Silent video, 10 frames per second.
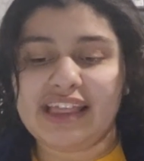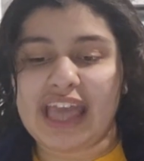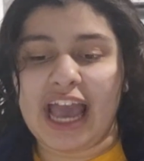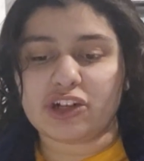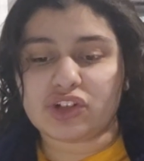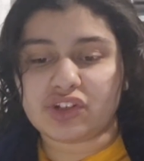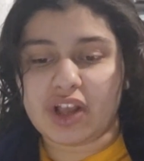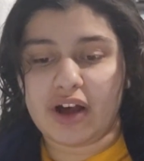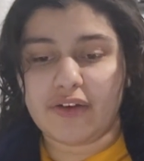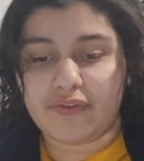and the actress
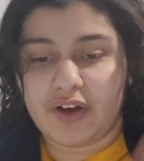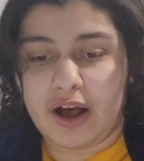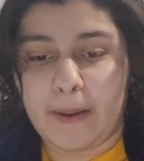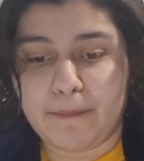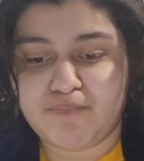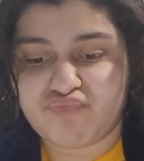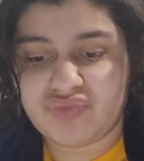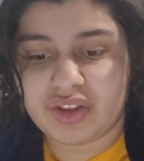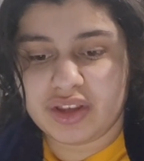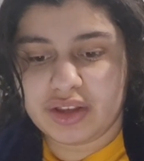of,
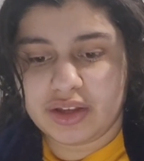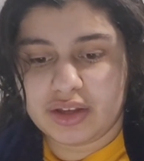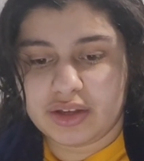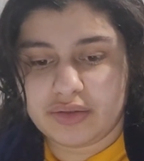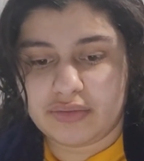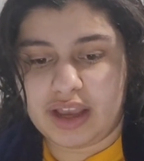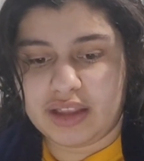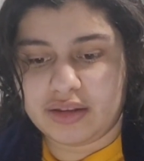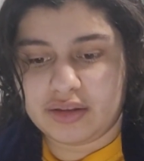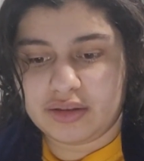
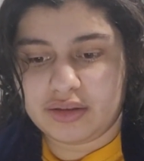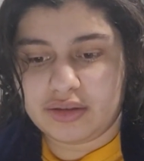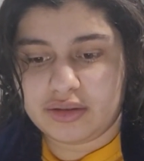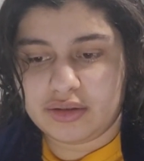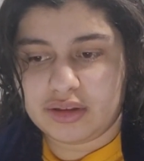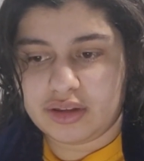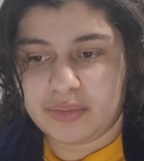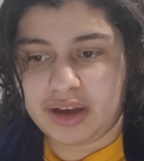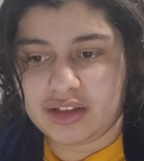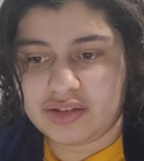wait,
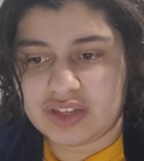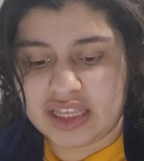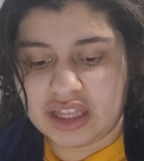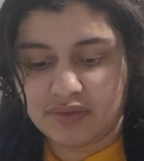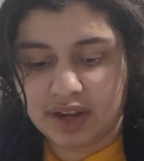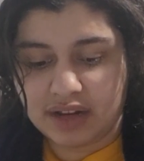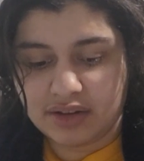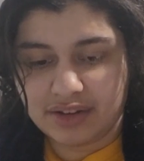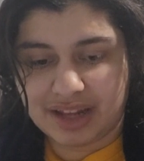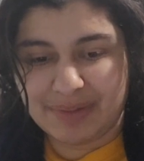am I saying that right?
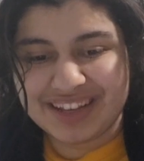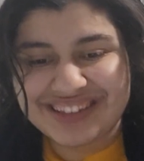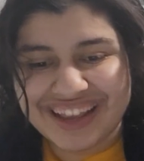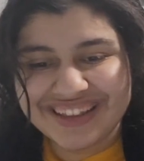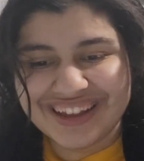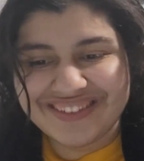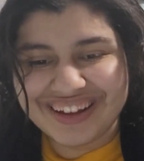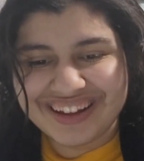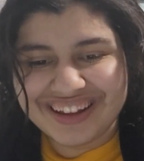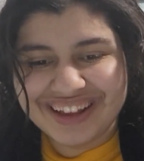Hold on, am I saying that right?